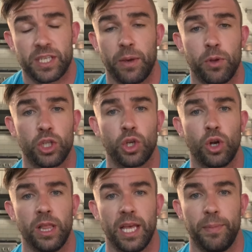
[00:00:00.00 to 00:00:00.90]
Okay, we're going to talk
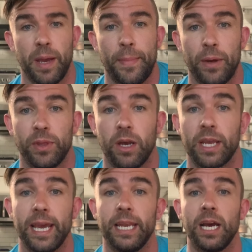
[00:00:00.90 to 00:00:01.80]
a little bit about that.
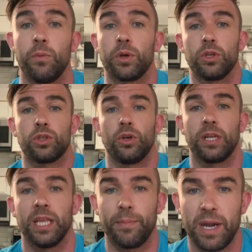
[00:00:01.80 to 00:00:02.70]
Okay, now we're going to talk a
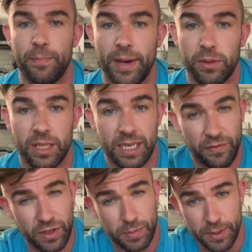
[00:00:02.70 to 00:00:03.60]
little bit about the
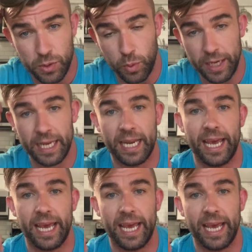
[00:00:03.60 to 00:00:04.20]
difference between